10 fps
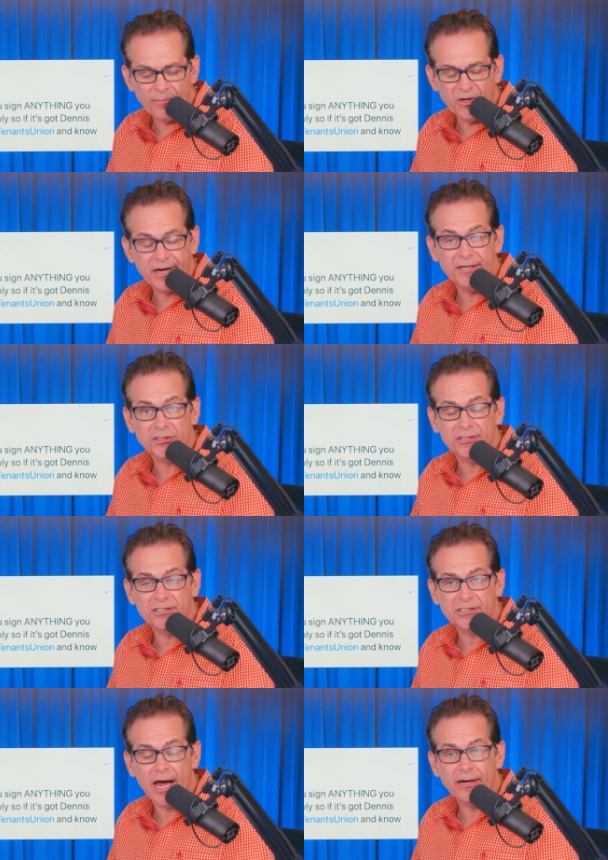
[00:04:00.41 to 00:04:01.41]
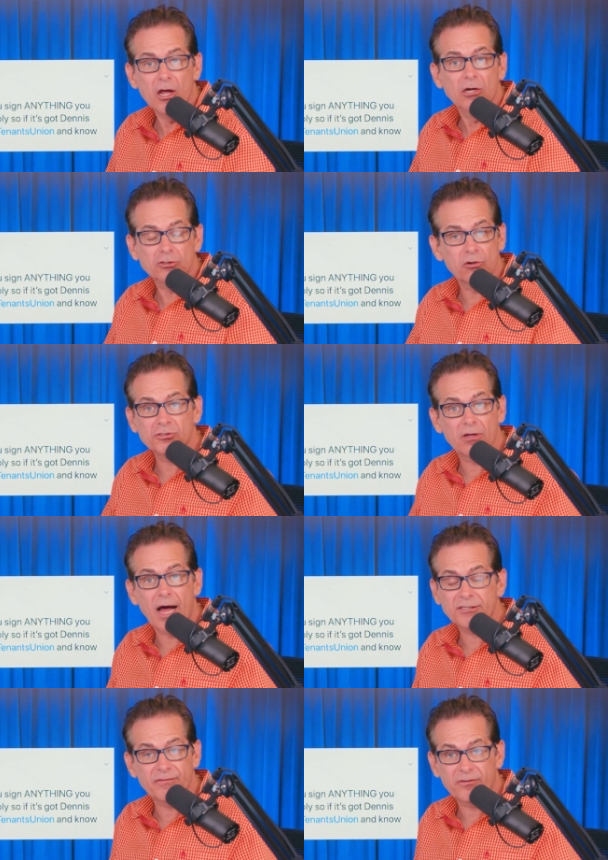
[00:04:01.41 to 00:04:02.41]
obligation to sign. So there's
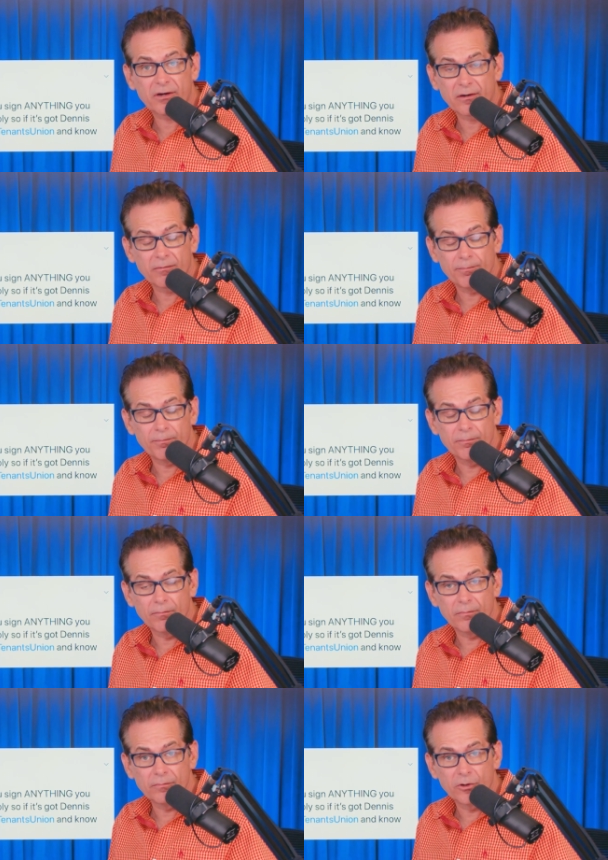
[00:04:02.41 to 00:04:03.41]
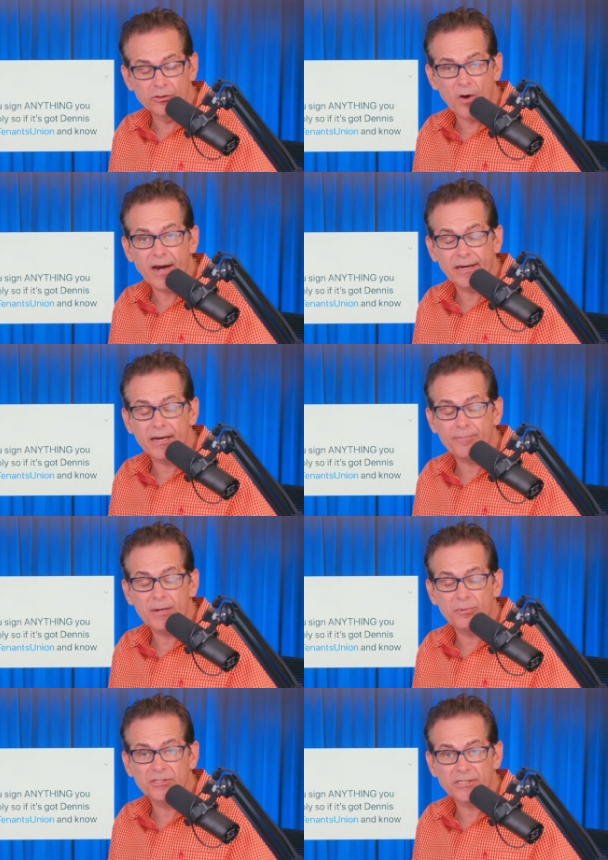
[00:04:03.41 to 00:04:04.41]
lots of, they're trying to get
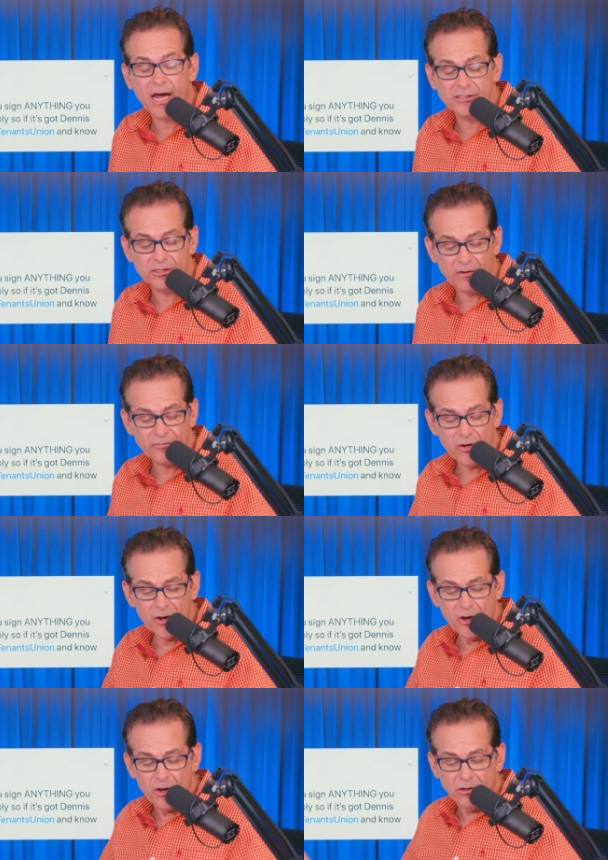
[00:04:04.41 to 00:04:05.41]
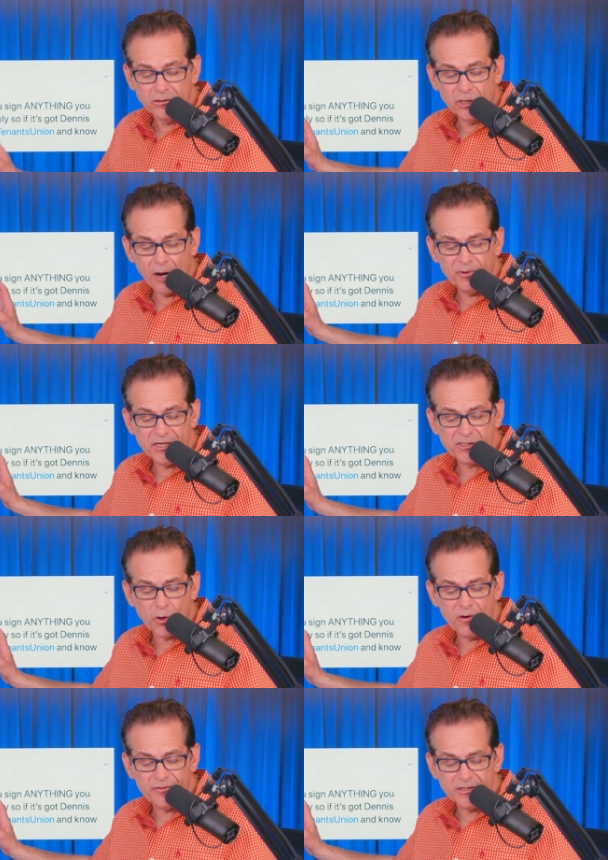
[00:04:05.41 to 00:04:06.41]
people to sign stuff. Doubly
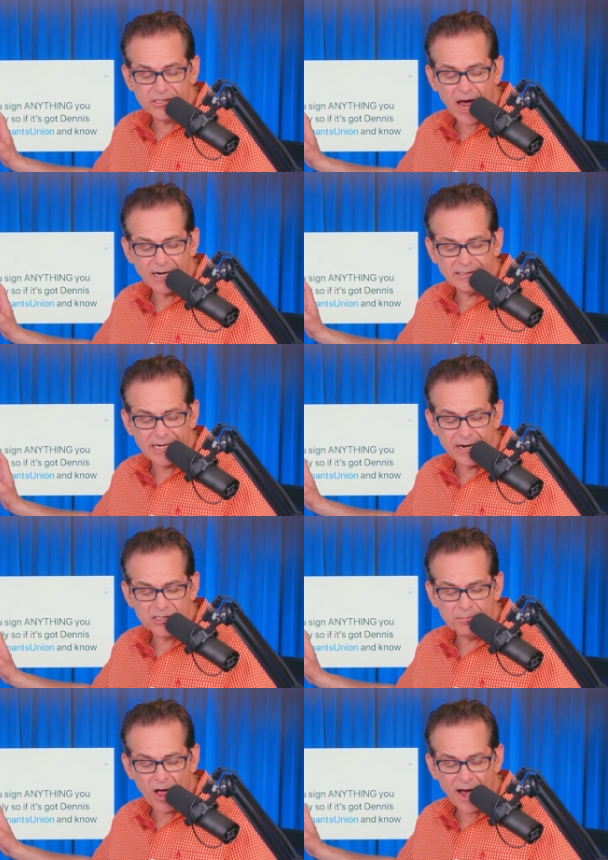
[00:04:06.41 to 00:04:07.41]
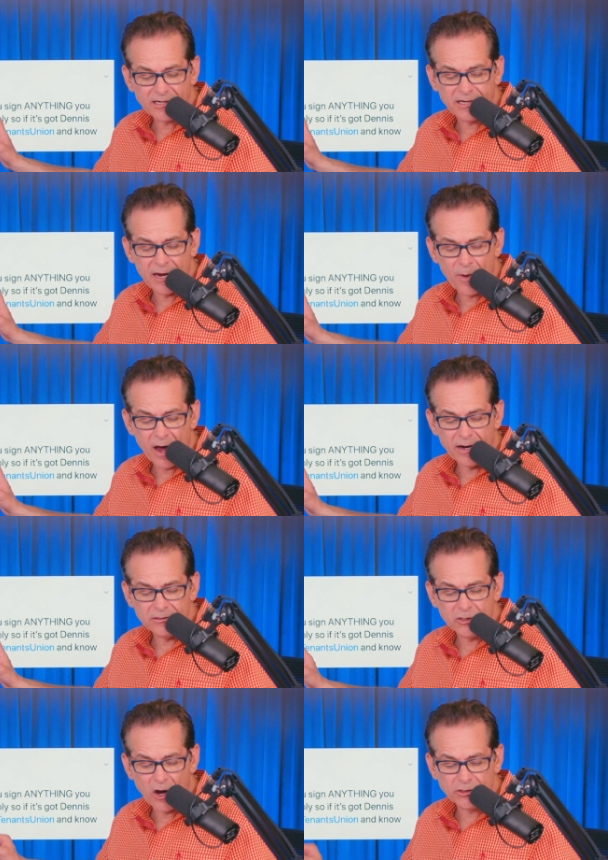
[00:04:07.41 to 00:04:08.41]
so if it's got Dennis Block's name on
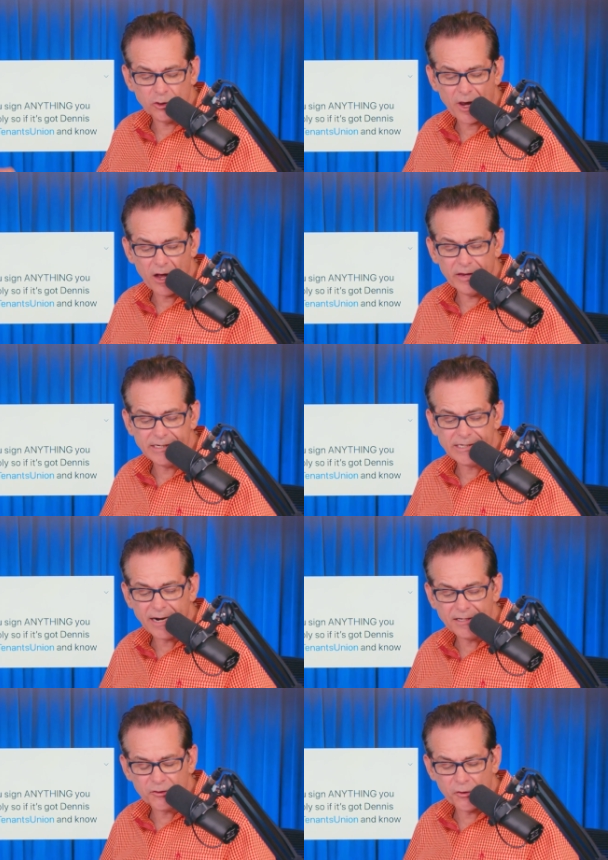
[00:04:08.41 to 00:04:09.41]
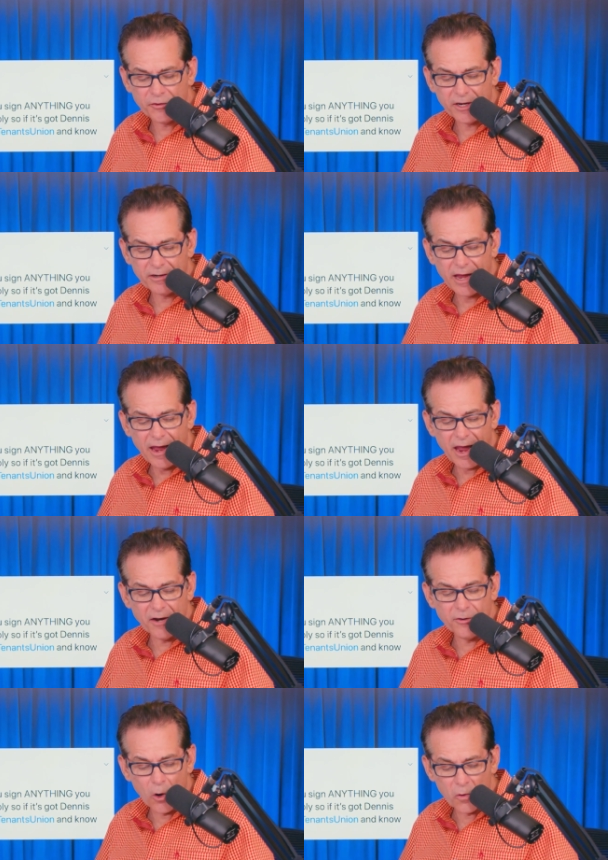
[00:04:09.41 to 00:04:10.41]
it. Talk to L A Tenants Union
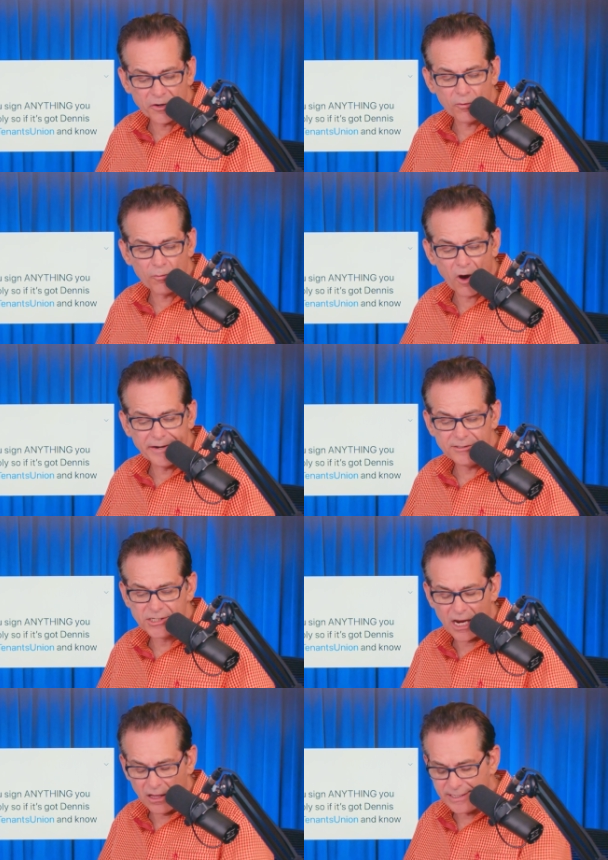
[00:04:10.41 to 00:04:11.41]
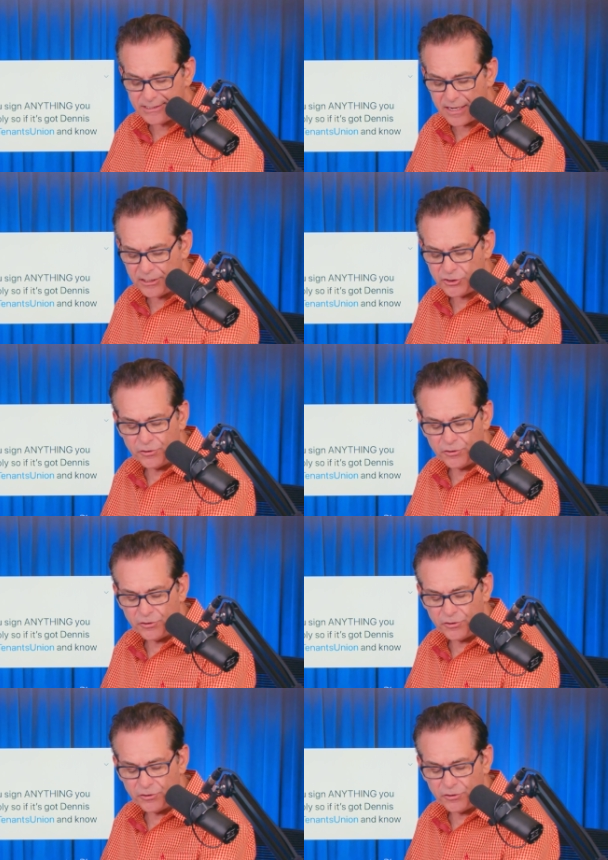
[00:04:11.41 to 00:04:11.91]
and know your rights. L A Tenants